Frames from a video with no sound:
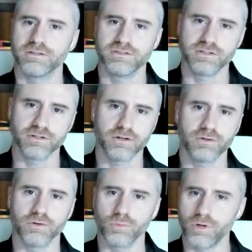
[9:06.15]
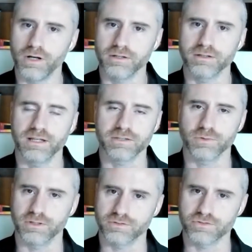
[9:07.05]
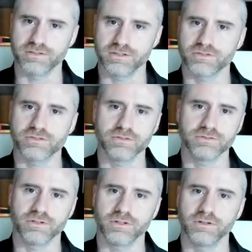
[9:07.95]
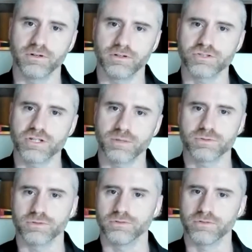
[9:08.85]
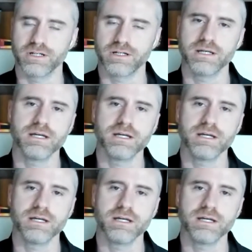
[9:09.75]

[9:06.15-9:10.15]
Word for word: Zero or one, that's what transistors on, on a chip sort of read.